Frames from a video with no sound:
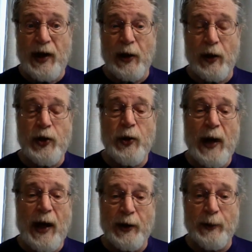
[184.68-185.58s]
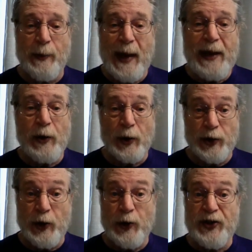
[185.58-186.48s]
tell you how to make or
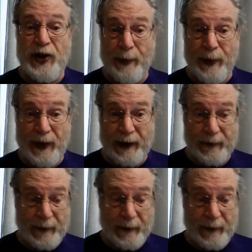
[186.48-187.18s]
do something,